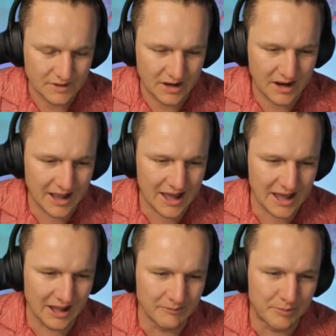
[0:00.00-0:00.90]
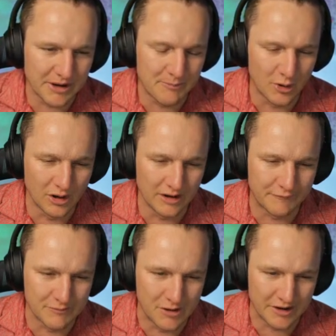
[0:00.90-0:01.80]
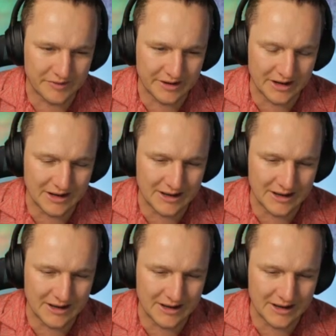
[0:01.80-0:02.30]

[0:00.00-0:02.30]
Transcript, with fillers: Okay, big ball in from Martinelli.